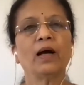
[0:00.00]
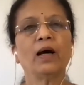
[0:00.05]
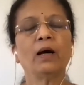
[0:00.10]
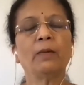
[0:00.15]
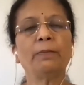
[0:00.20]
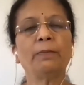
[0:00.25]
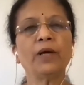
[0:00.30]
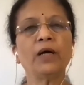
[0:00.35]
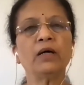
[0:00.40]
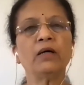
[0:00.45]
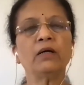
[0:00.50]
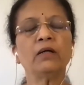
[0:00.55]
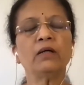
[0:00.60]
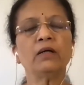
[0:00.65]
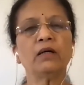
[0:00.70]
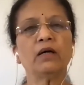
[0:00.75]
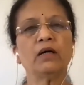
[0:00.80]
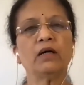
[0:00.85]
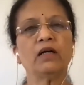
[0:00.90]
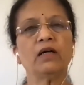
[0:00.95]

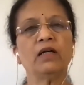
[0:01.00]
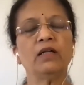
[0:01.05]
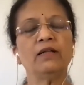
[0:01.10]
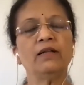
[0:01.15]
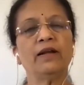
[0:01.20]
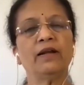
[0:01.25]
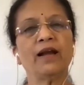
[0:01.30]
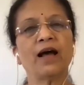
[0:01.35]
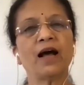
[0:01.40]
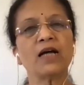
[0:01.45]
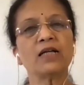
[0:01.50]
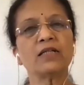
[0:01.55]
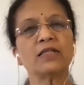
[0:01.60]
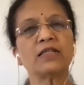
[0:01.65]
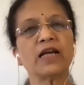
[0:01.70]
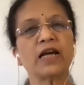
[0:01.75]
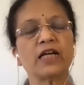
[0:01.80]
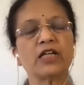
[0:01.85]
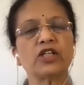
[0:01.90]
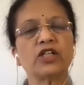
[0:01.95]
appear in the
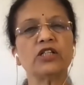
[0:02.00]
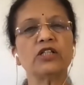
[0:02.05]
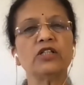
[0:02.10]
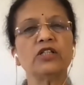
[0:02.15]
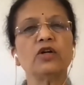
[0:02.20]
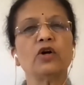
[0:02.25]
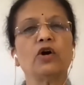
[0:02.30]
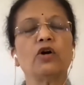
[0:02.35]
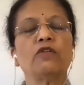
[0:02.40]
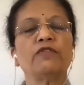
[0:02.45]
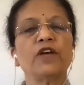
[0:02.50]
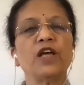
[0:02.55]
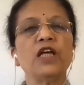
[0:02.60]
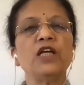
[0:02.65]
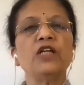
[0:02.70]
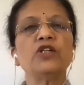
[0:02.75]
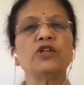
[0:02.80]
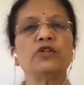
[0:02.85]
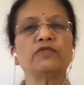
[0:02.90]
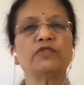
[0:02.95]
last section of
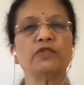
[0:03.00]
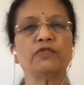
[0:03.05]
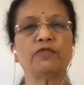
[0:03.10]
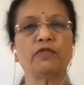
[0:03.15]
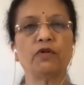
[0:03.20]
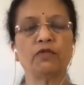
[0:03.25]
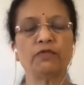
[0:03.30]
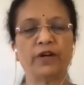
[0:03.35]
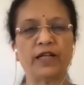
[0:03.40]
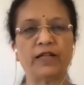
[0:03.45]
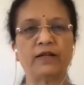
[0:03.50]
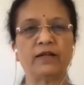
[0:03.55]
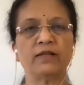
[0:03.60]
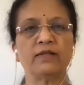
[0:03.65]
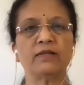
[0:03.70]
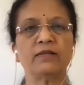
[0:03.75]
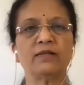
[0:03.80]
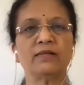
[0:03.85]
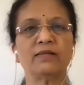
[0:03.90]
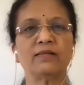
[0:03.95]
each of the four
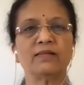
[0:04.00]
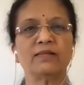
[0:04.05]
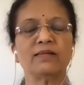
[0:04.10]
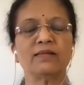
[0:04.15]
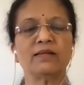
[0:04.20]
Vedas.